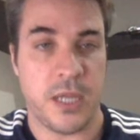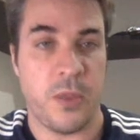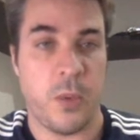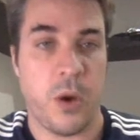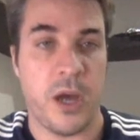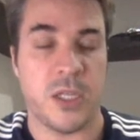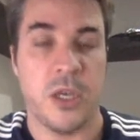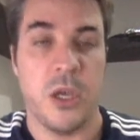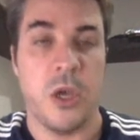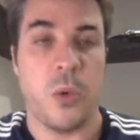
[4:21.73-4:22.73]
Otherwise,
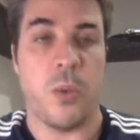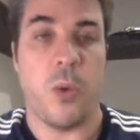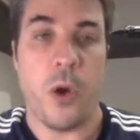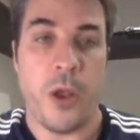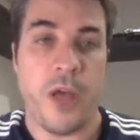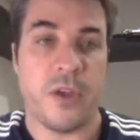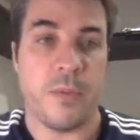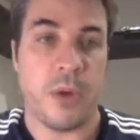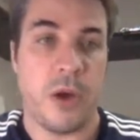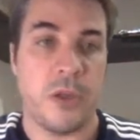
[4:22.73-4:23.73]
we won't have
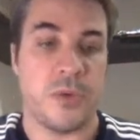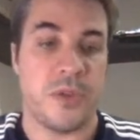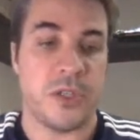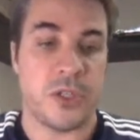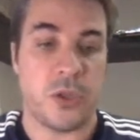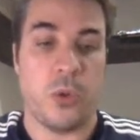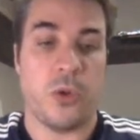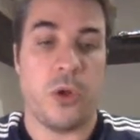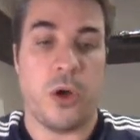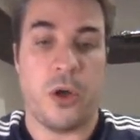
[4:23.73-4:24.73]
Composer
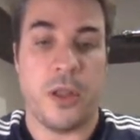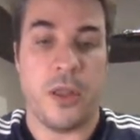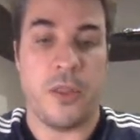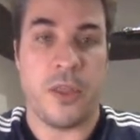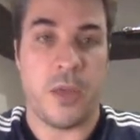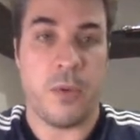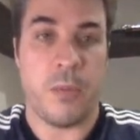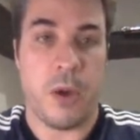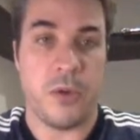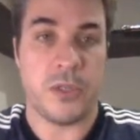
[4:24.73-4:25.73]
install on the
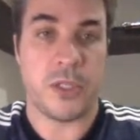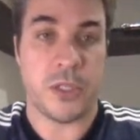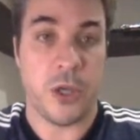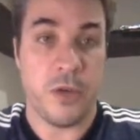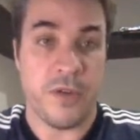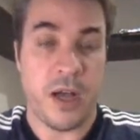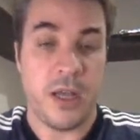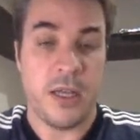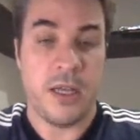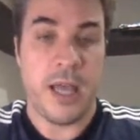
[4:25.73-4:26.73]
remote server
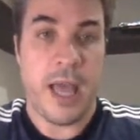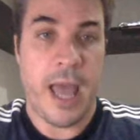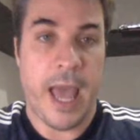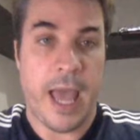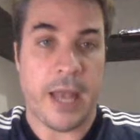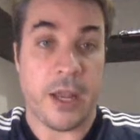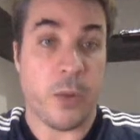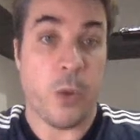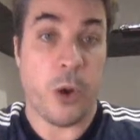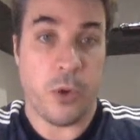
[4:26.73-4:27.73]
and it
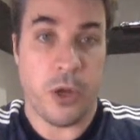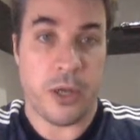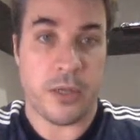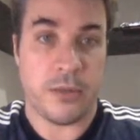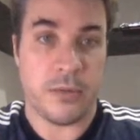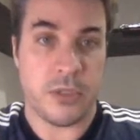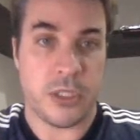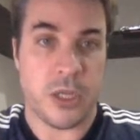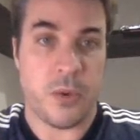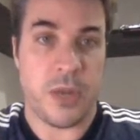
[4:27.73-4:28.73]
won't work.
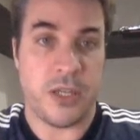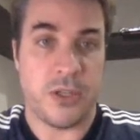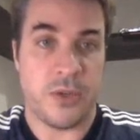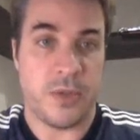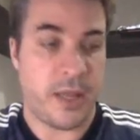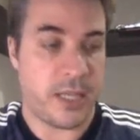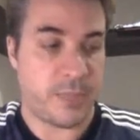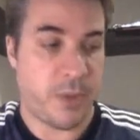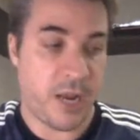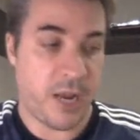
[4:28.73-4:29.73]
So we need to do that. It's
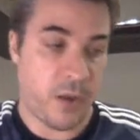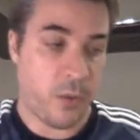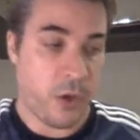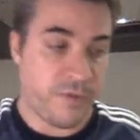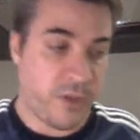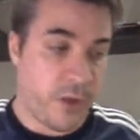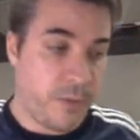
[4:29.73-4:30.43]
part of our workflow.